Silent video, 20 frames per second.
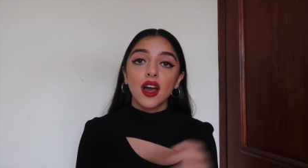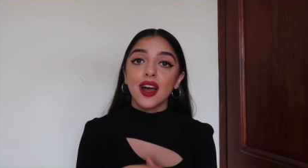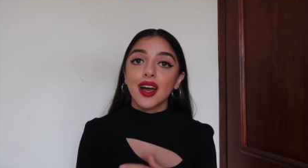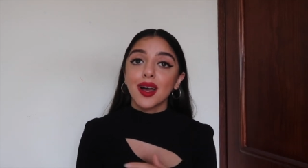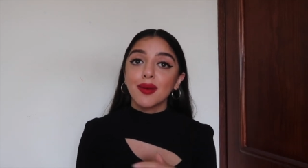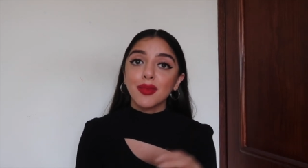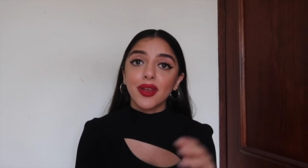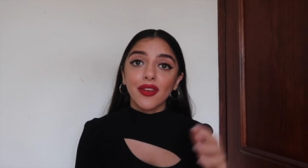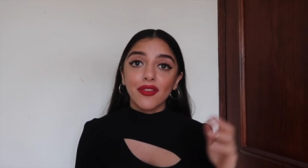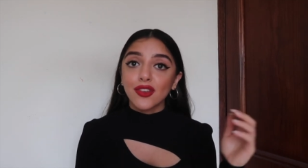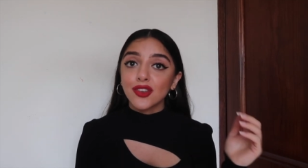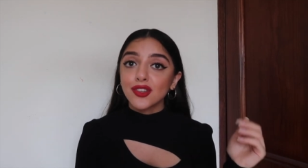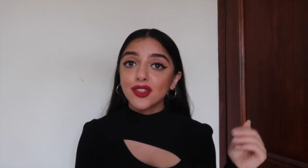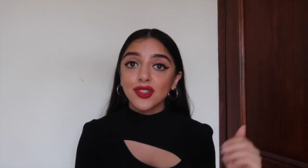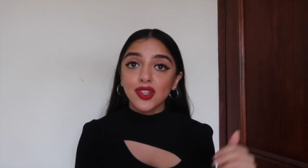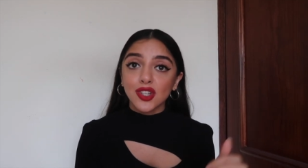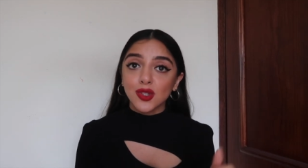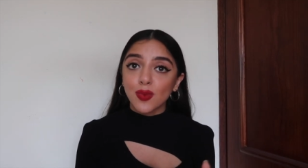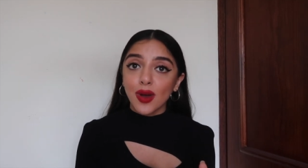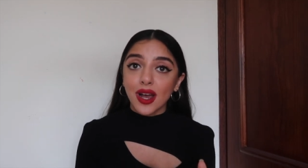um, if you
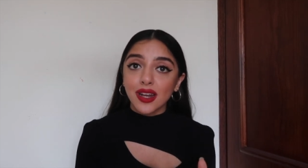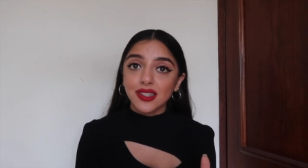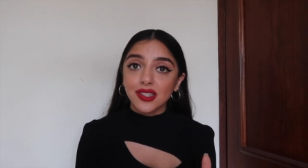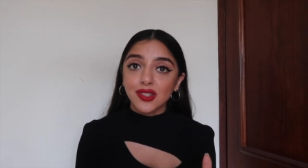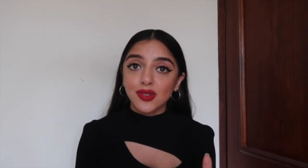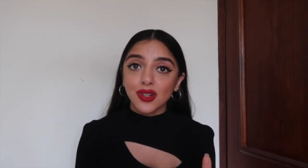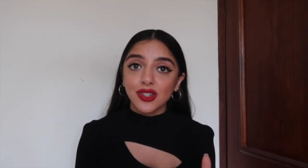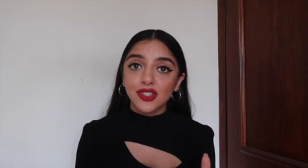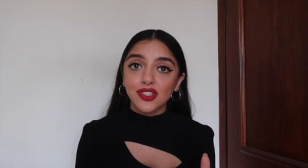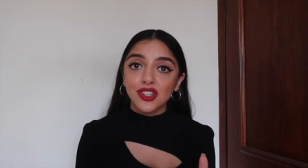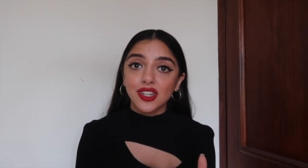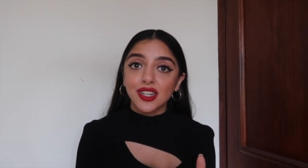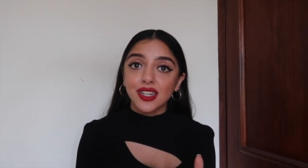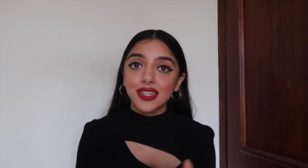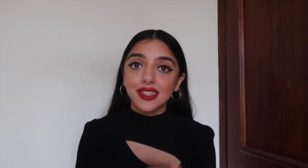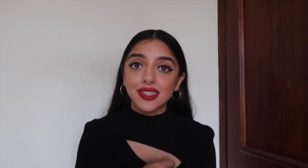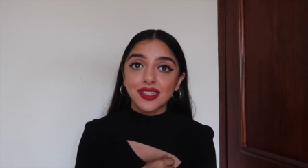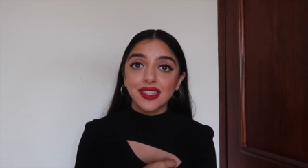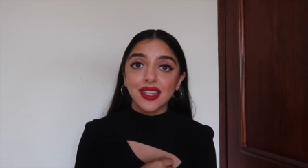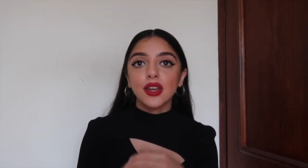do those practice
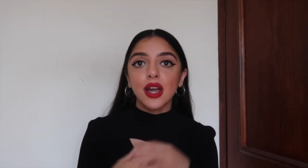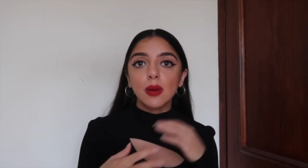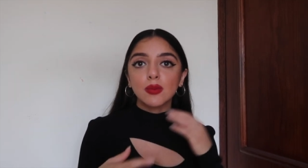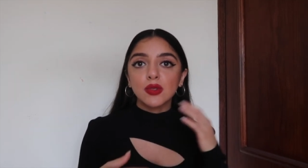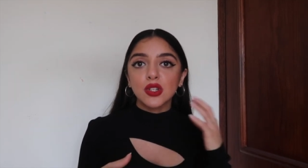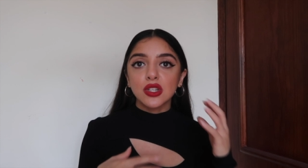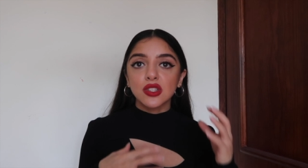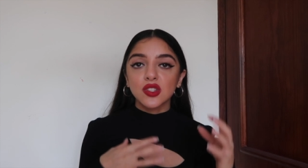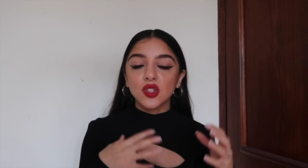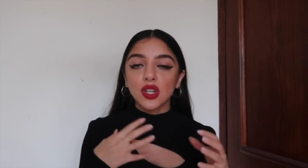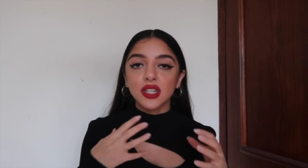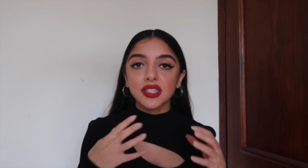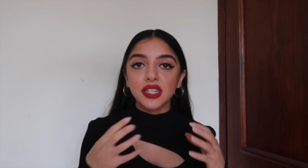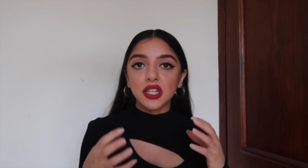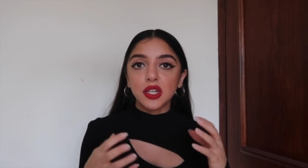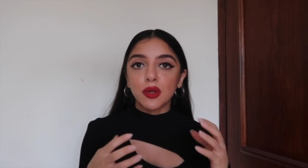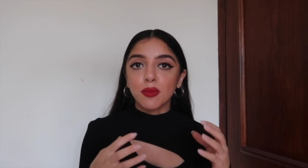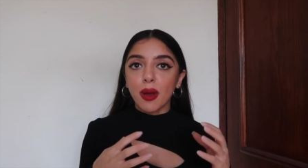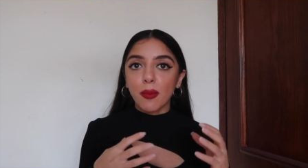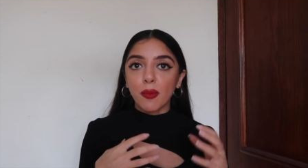questions you help to
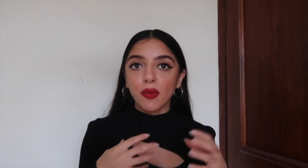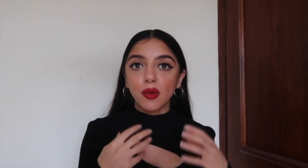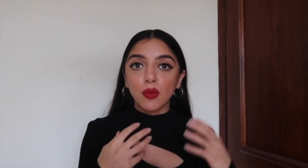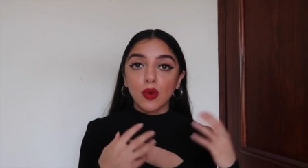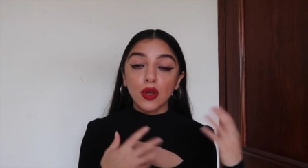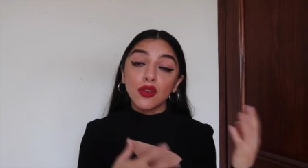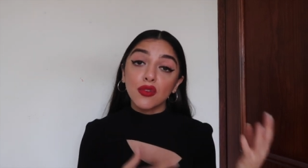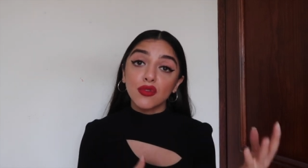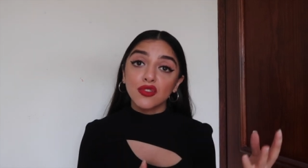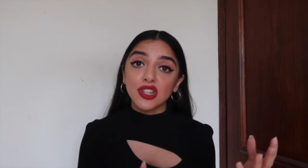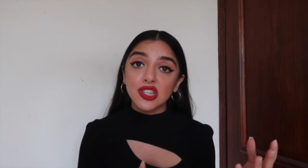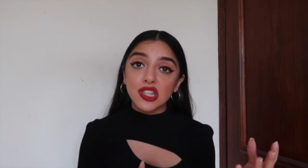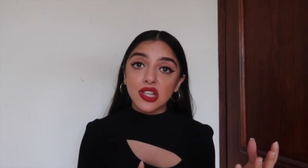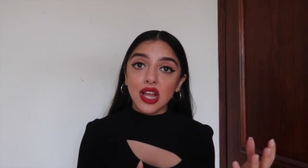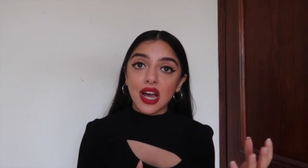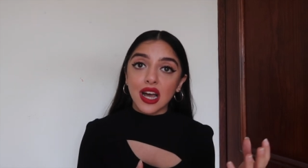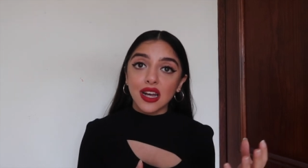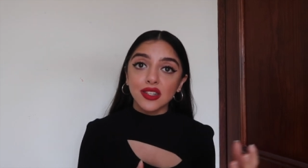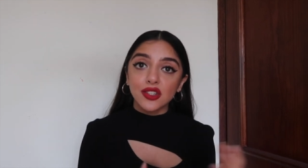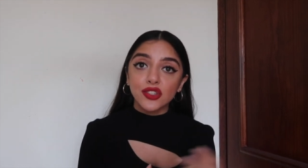consolidate in your memory what you've
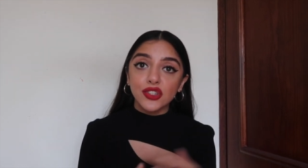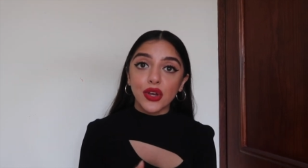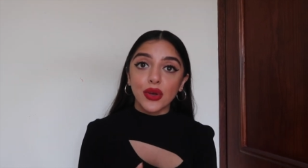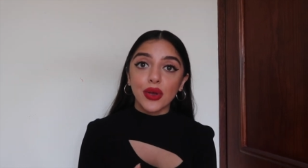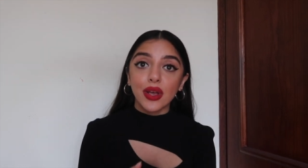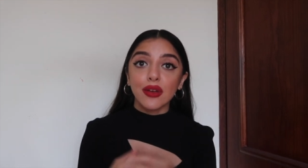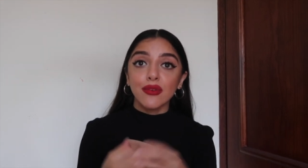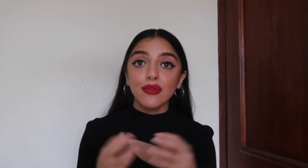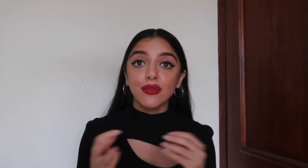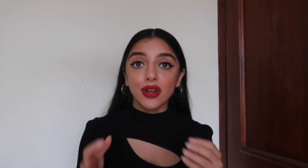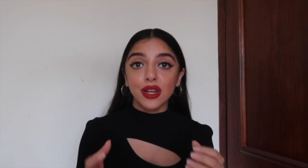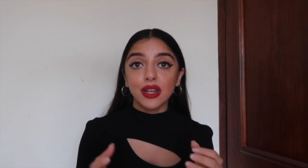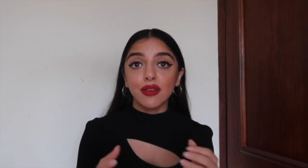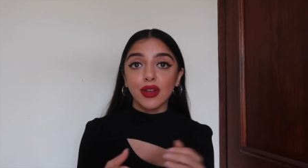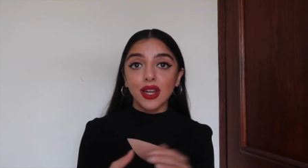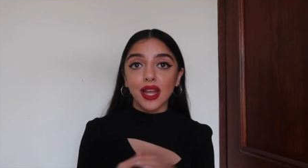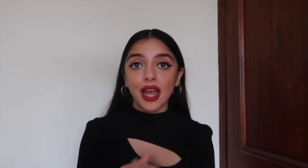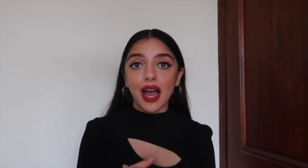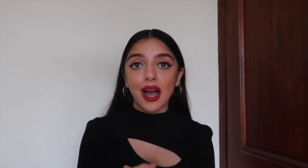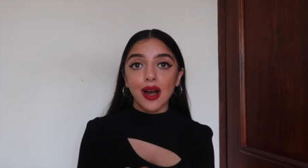just learned so it really
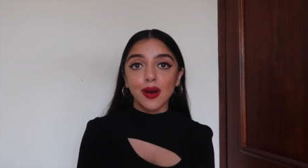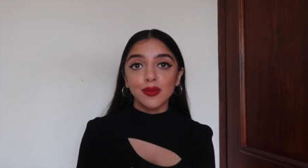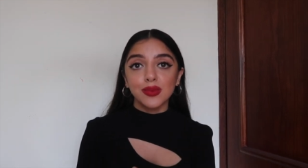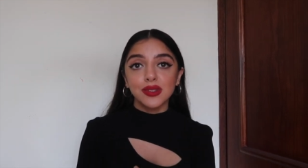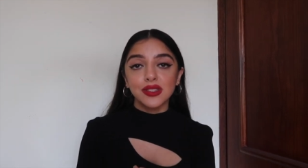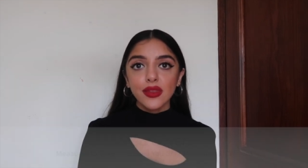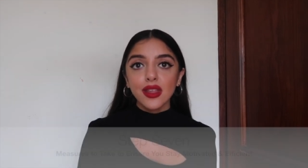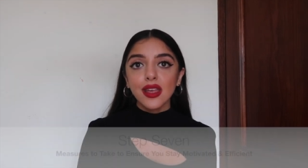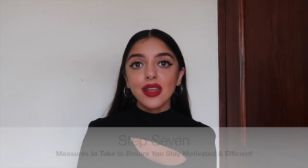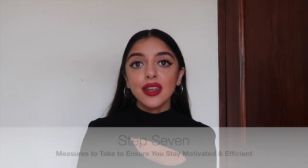really helps